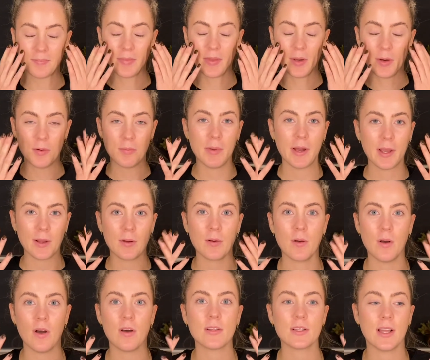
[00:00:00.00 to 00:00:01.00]
oh my
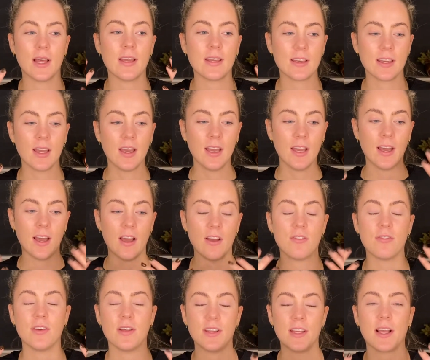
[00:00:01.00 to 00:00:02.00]
god, like I
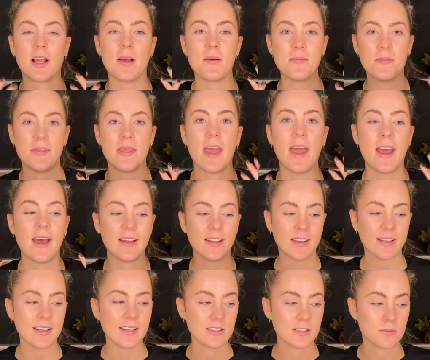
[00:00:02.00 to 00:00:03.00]
feel like I'm there,
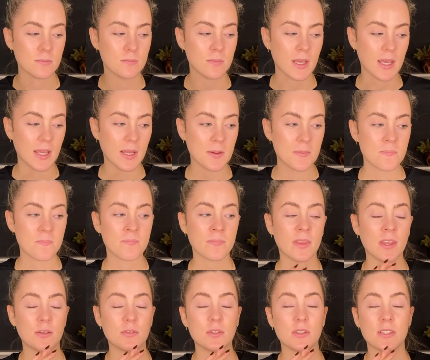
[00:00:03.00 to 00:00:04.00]
like it's me.
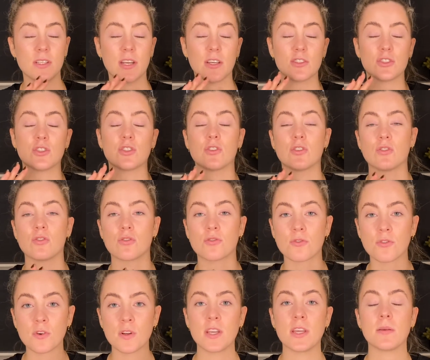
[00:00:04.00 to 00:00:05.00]
It's an
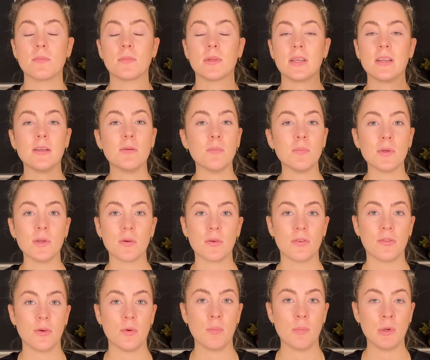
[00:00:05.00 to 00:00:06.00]
extremely
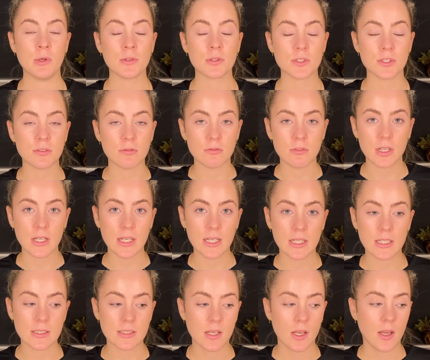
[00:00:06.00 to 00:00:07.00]
beautiful book to
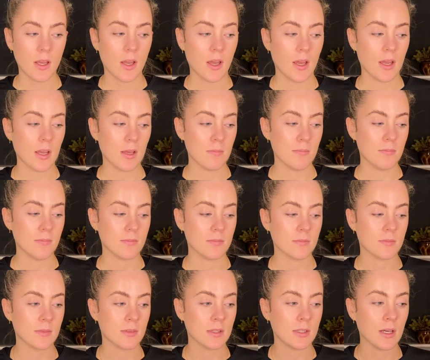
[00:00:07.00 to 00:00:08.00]
read.
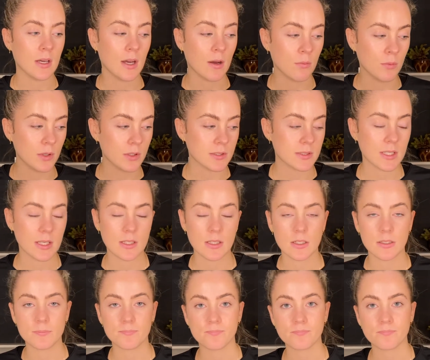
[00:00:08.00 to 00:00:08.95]
I will say that